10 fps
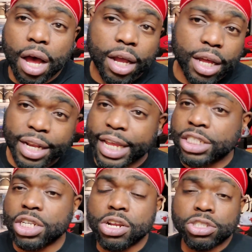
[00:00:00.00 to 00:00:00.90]

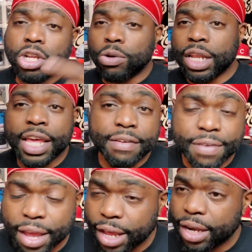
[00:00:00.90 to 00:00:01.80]
conditioners, no
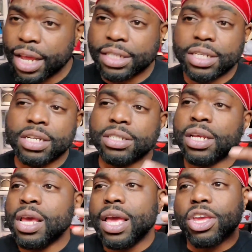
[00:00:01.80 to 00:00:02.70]
leave-in conditioners.
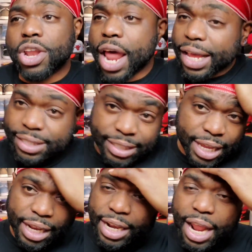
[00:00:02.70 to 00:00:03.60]
You're not
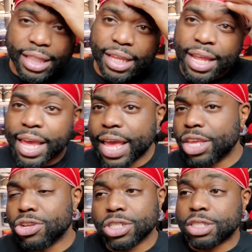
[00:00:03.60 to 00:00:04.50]
sealing nothing in.
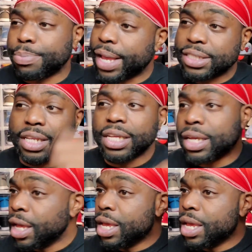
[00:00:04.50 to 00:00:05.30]
You just basically